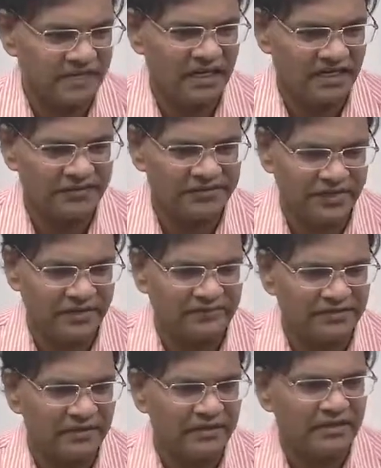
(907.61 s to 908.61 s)
It was set up
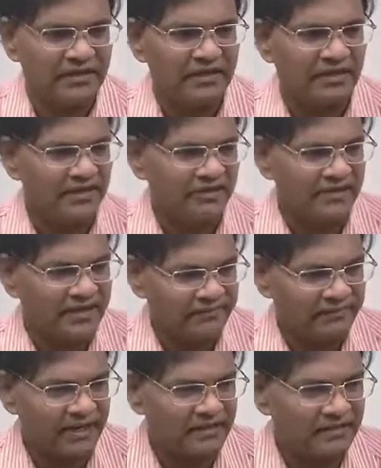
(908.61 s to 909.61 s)
long time
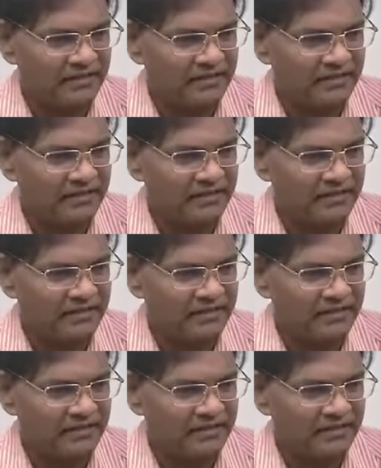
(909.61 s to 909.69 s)
back.